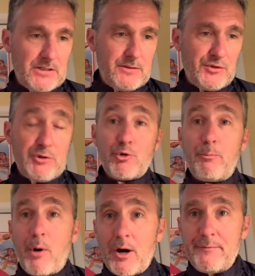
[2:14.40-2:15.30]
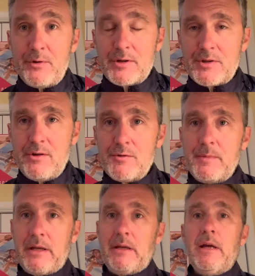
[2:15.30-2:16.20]
Central Park view, excuse
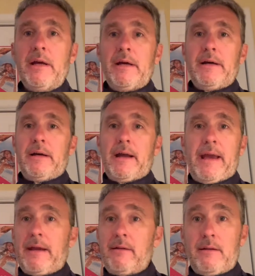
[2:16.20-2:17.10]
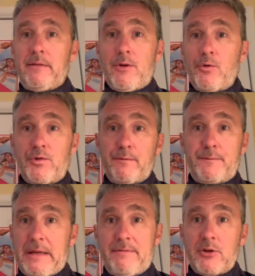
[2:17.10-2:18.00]
me, and those have
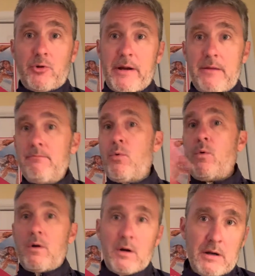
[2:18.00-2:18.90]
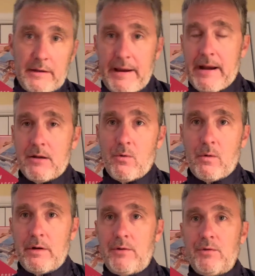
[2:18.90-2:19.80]
even created more
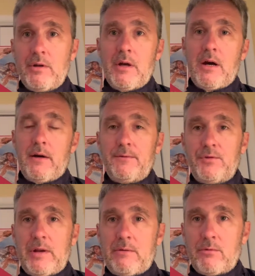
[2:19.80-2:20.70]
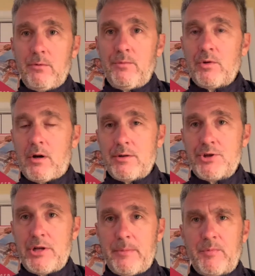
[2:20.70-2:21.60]
categories of staterooms on
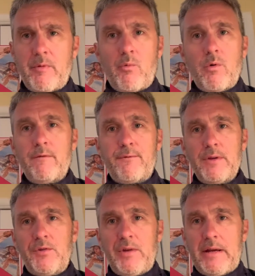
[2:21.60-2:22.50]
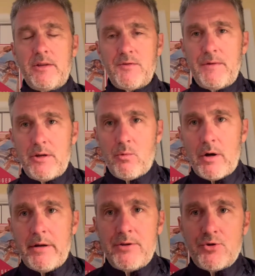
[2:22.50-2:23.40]
ships. But for the sake of this video, we're
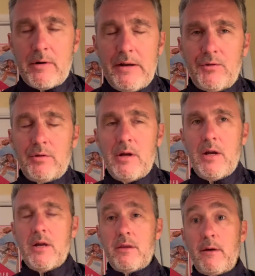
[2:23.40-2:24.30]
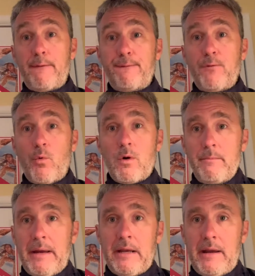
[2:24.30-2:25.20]
going to address the four
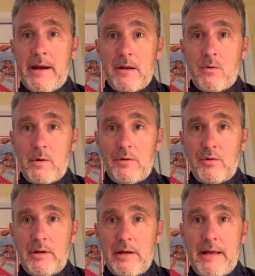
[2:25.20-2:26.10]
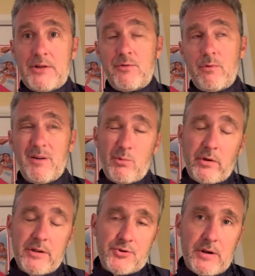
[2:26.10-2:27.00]
main categories again. Actually, we're going to
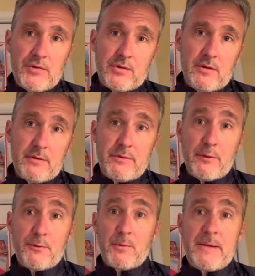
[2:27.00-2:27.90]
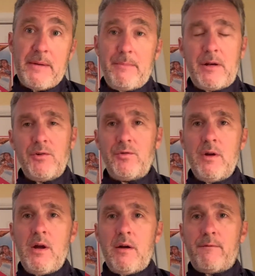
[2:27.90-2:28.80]
really address the three main, because
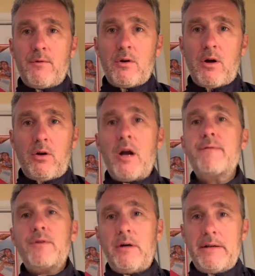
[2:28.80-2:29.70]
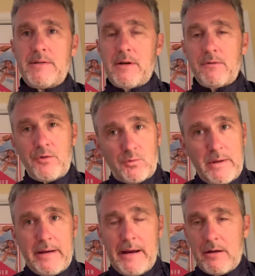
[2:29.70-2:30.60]
for a lot of clientele, the
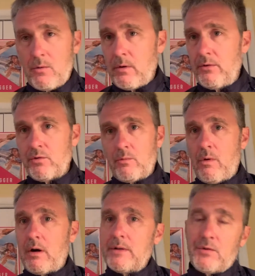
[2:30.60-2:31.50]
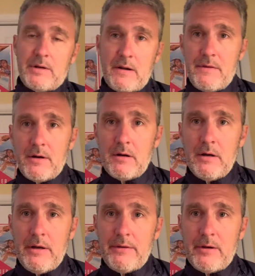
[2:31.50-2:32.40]
suite categories are well outside of their
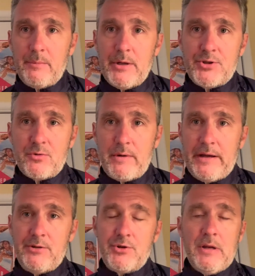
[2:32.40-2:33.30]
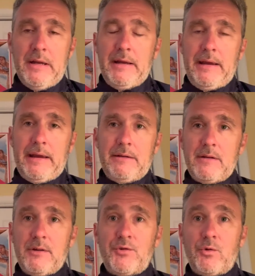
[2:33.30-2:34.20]
budget range. And
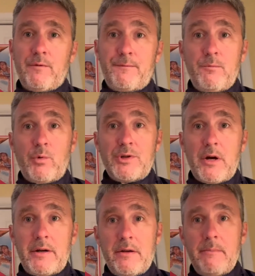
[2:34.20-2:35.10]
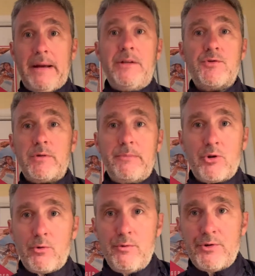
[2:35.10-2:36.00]
so if we're talking to the mainstream
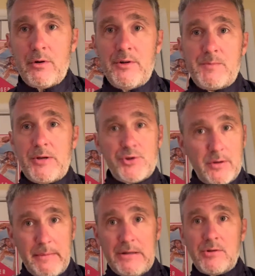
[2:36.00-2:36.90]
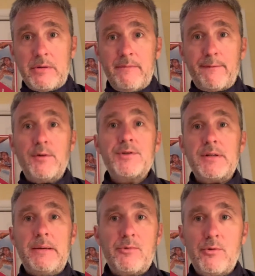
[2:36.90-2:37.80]
cruiser, especially the mainstream
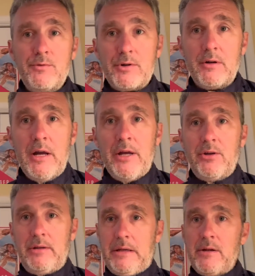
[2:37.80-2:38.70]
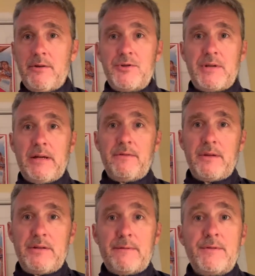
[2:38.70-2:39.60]
first-time cruiser, you need to understand
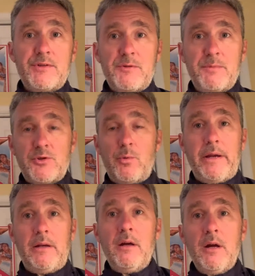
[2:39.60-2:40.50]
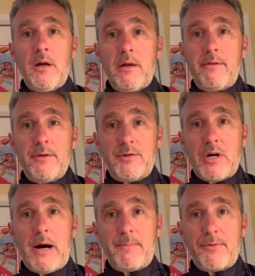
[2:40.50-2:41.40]
the differences between the
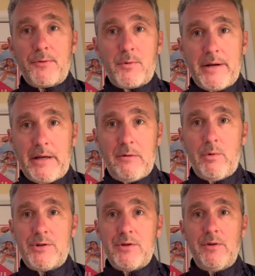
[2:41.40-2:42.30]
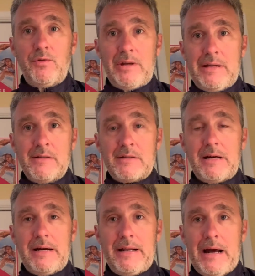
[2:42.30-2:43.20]
top three, which is
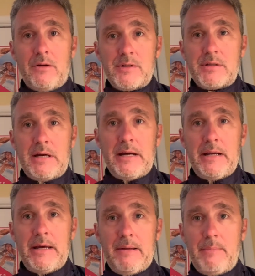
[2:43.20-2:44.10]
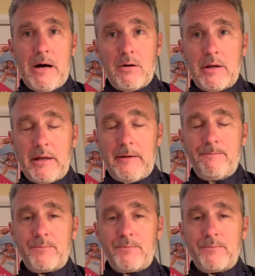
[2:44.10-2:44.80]
inside, outside, and balcony.